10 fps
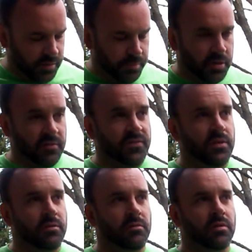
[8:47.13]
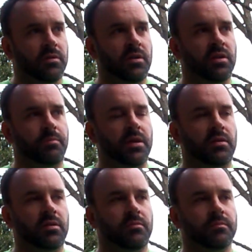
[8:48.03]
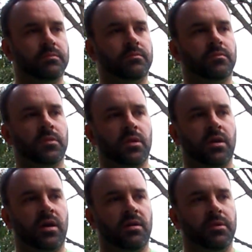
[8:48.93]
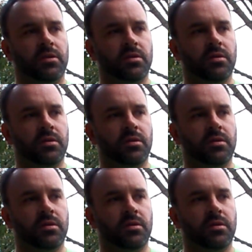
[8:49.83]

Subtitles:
Bought a few independent comic